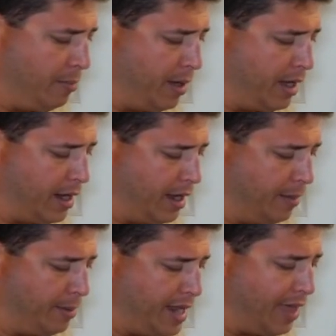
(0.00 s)

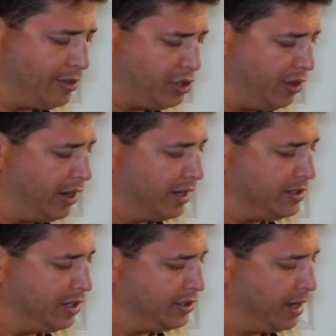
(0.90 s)
But yeah, so there it
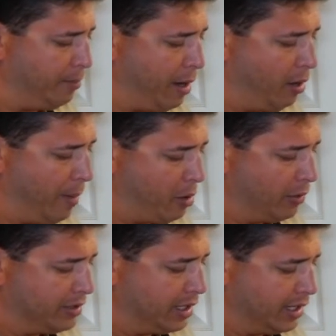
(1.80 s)
is. There's Power Pack
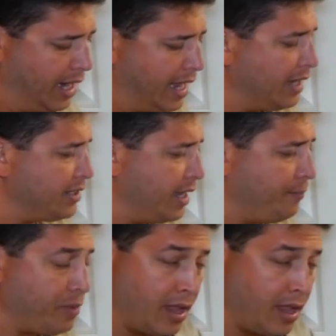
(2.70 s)
Winston. And like I said,